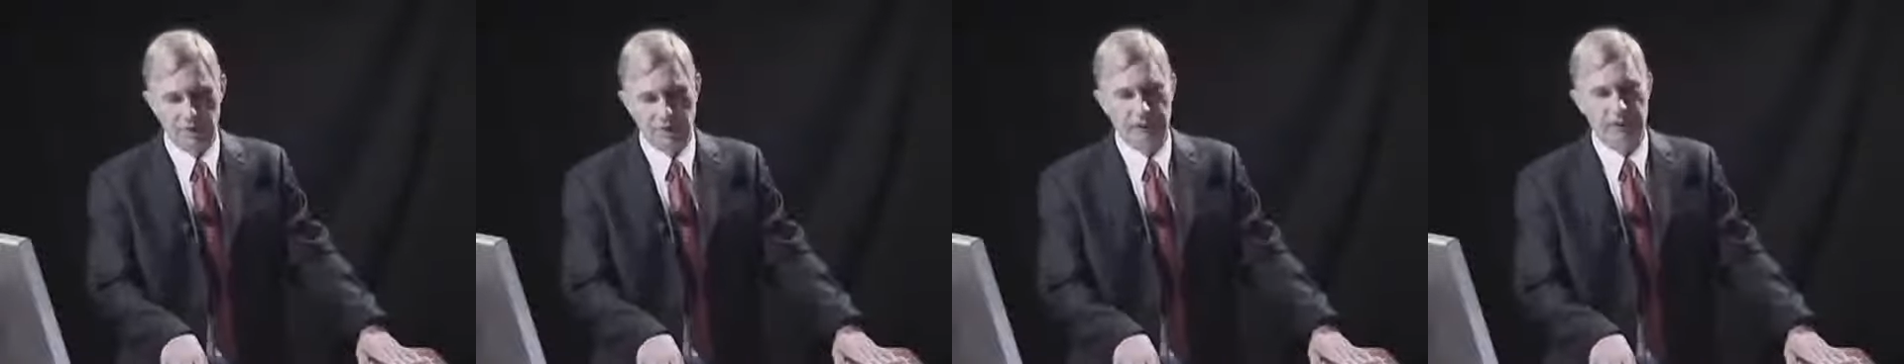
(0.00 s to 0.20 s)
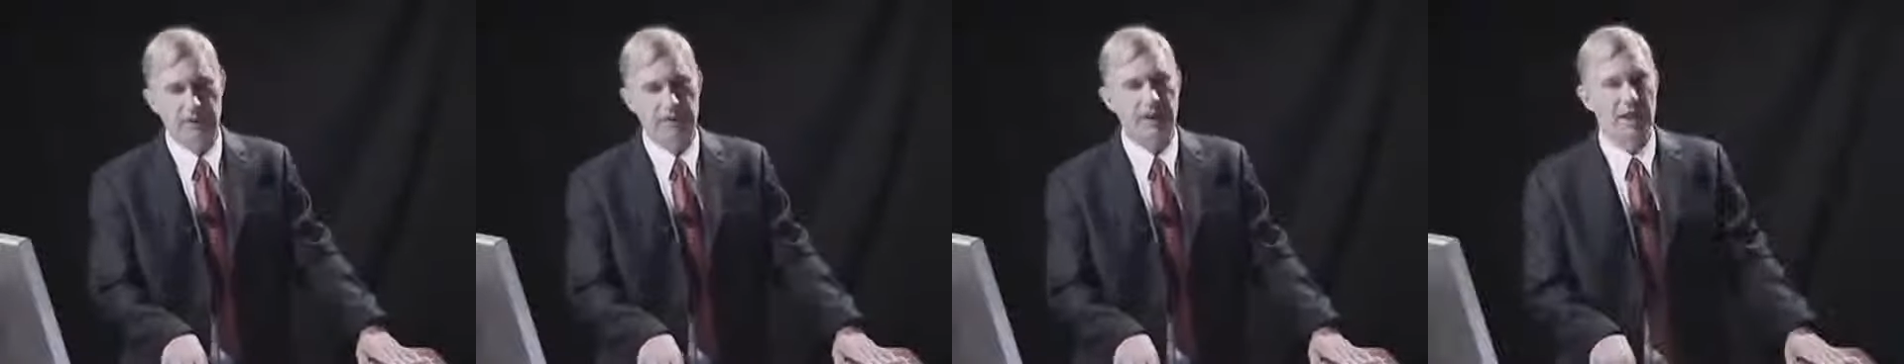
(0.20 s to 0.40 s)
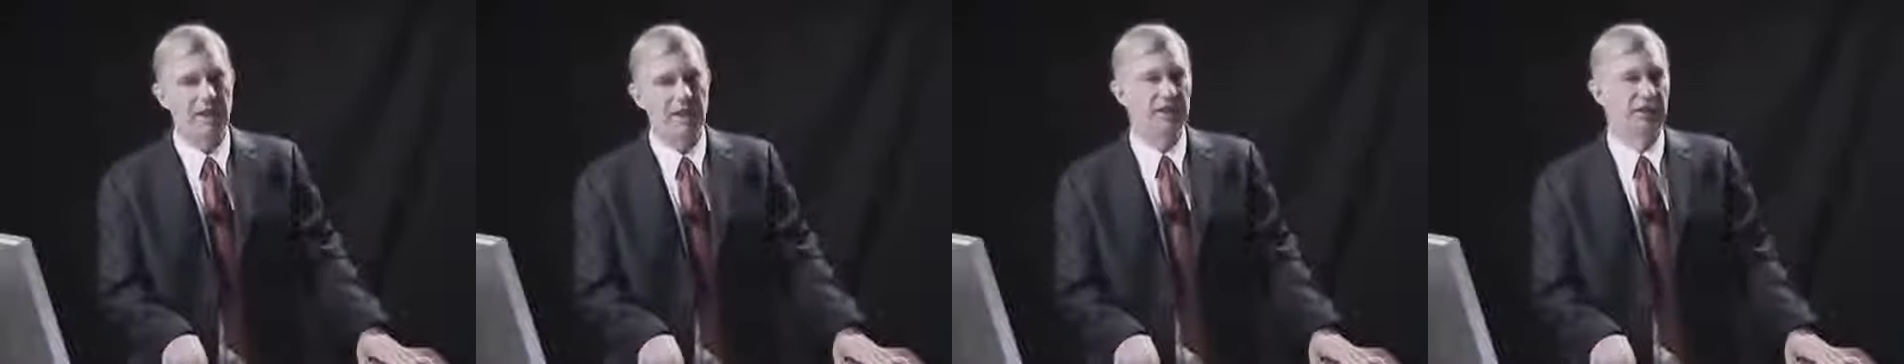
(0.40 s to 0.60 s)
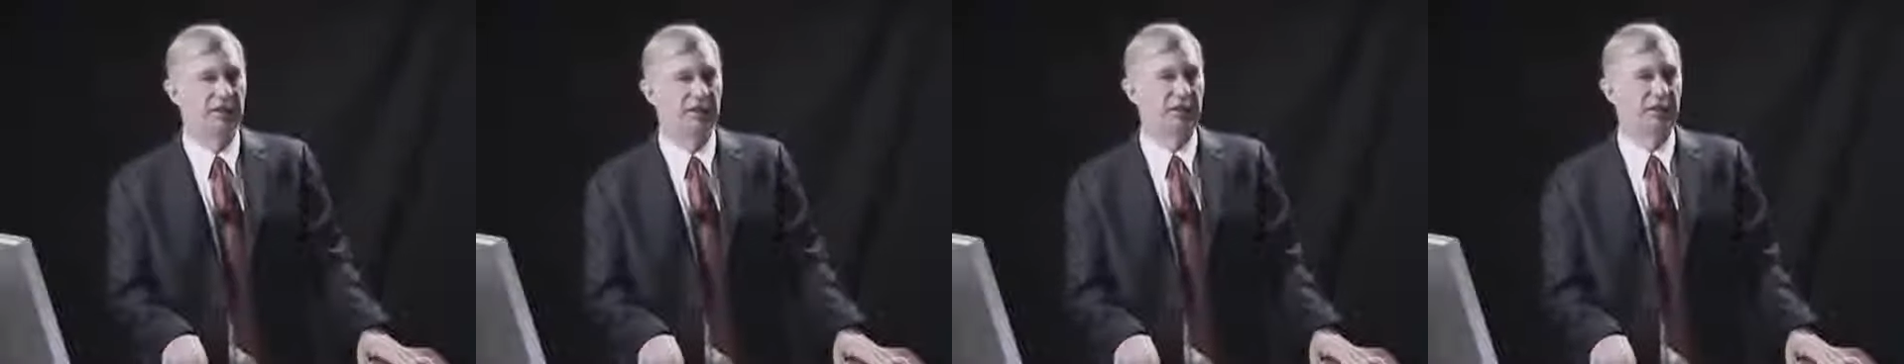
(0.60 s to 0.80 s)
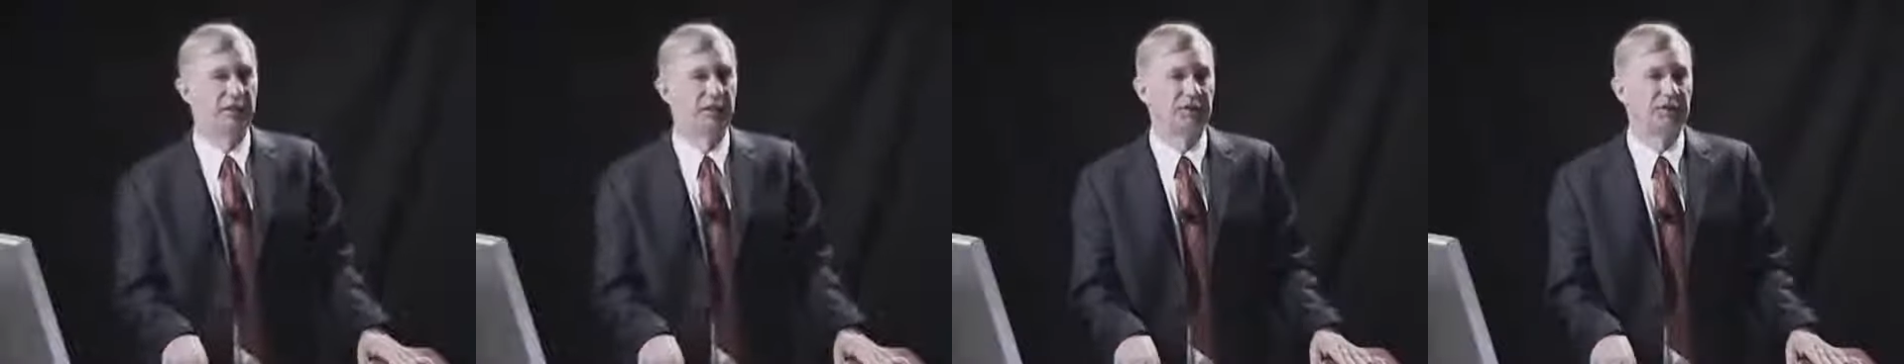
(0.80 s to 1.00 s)
in
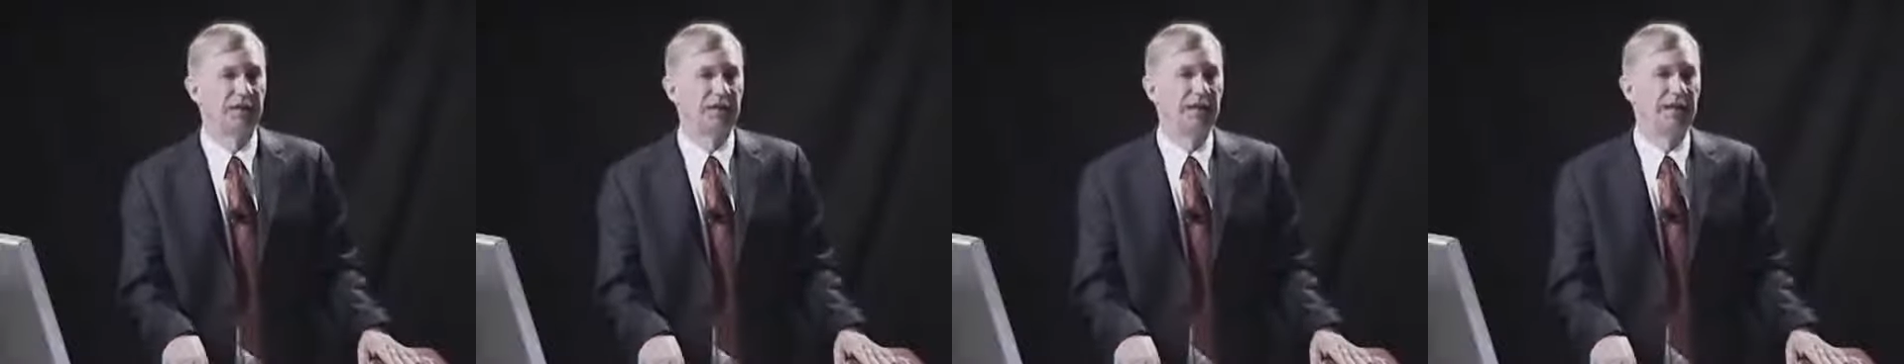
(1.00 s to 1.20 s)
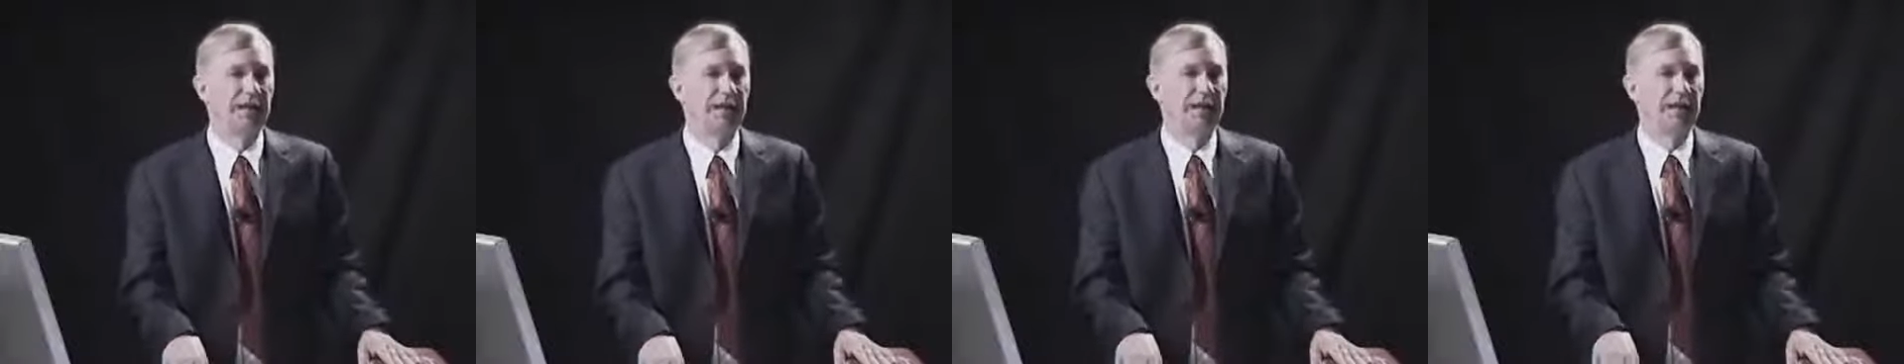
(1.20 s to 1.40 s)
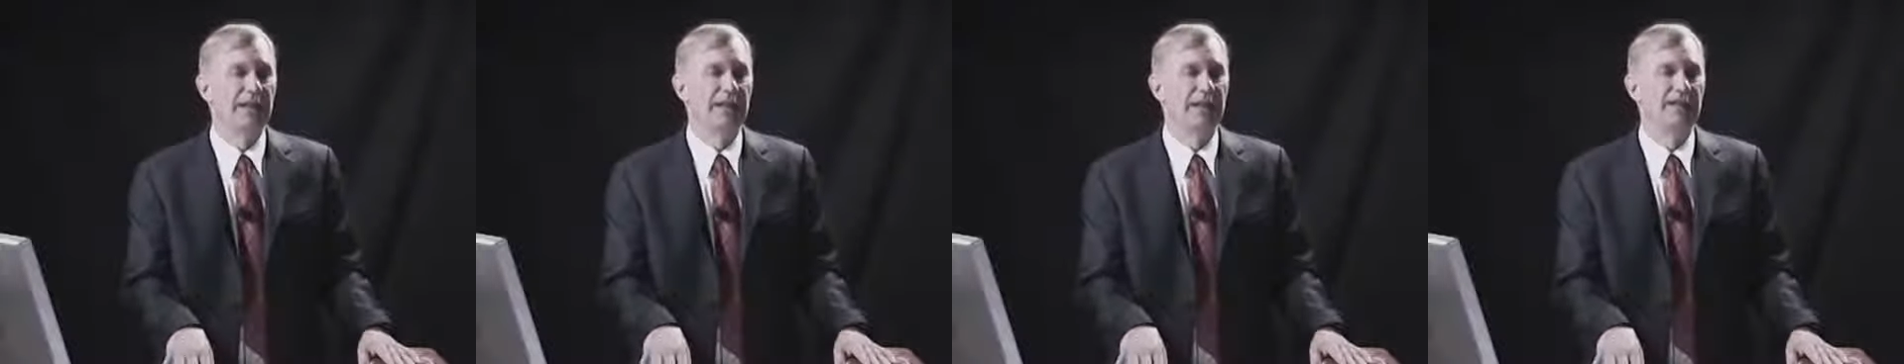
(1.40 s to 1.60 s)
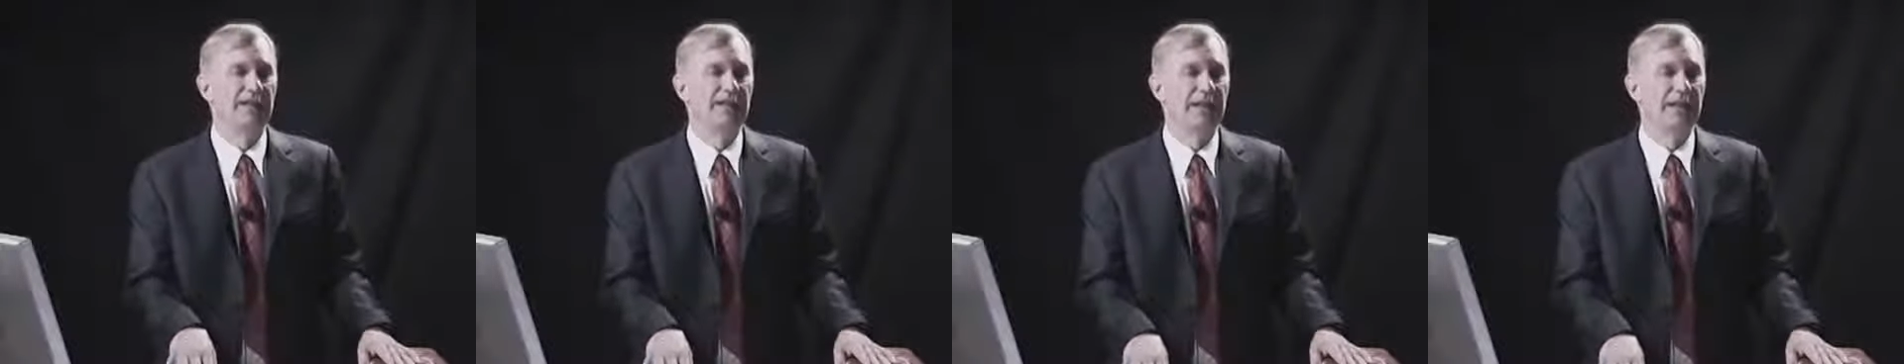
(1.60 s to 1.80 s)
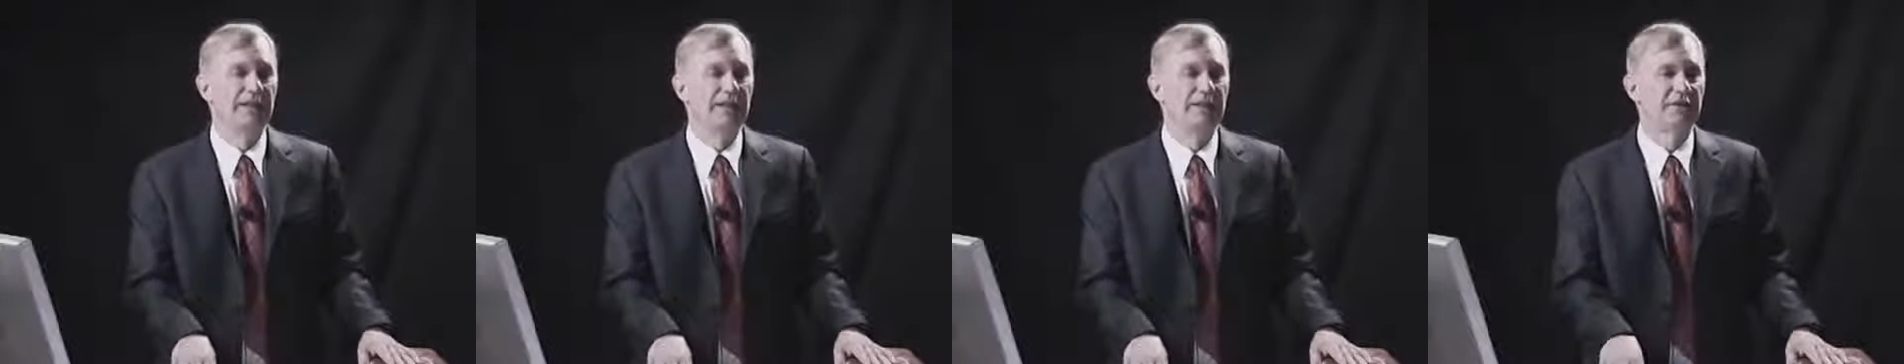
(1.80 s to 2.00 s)
Genesis is
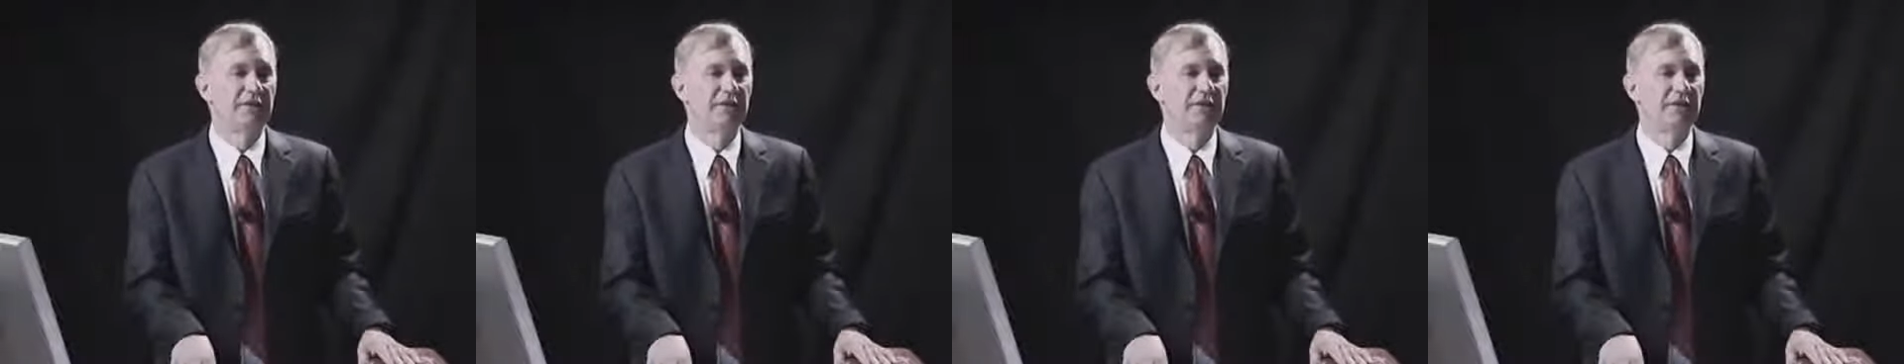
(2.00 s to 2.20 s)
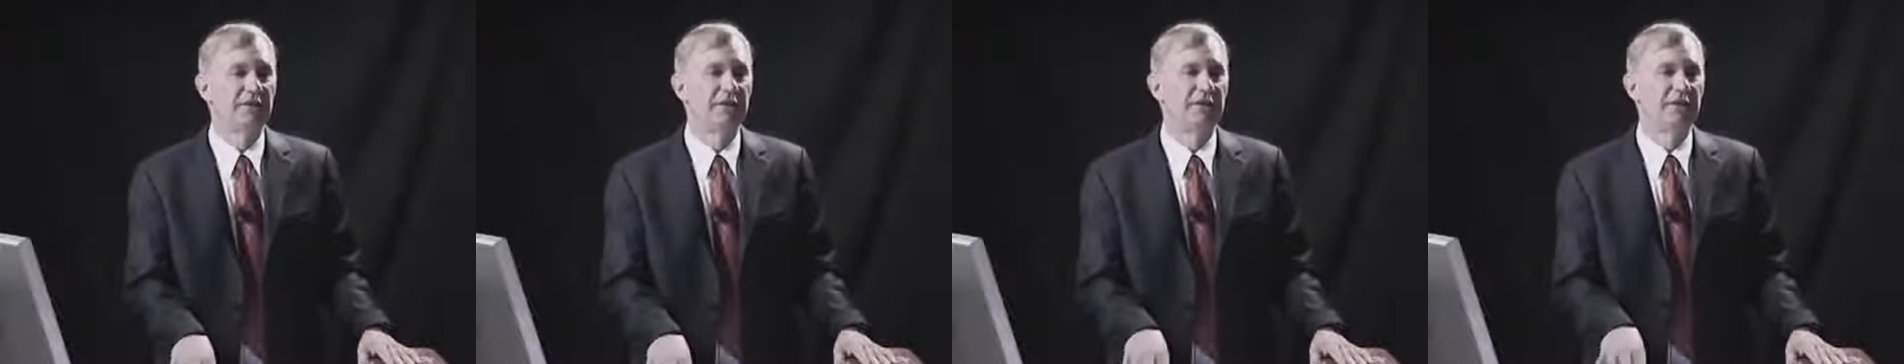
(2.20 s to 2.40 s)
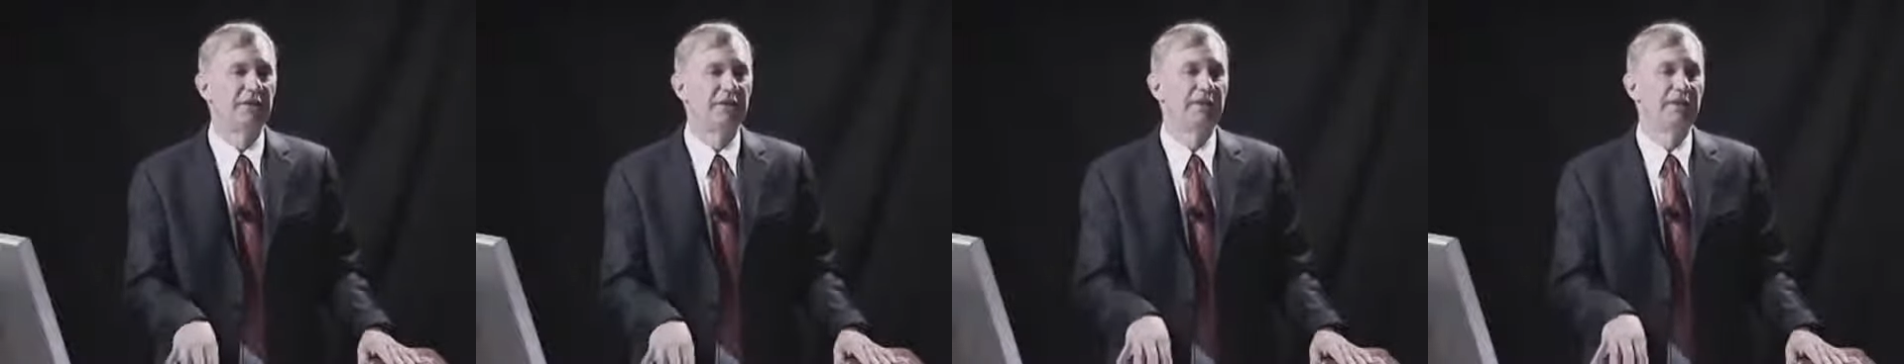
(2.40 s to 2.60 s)
intimately